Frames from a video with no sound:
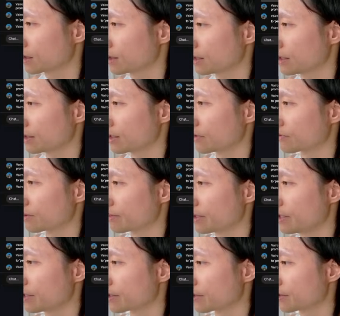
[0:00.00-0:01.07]
And then from
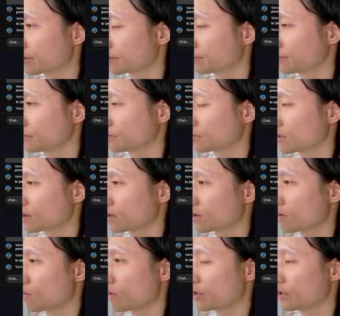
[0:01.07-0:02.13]
here,
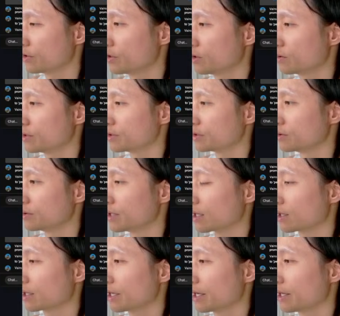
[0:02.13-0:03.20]
what you do is you
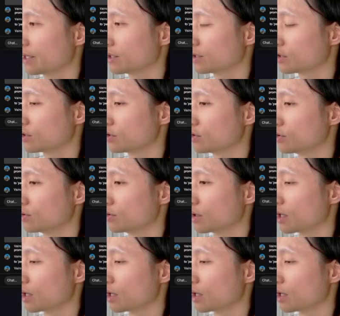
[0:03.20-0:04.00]
delegate to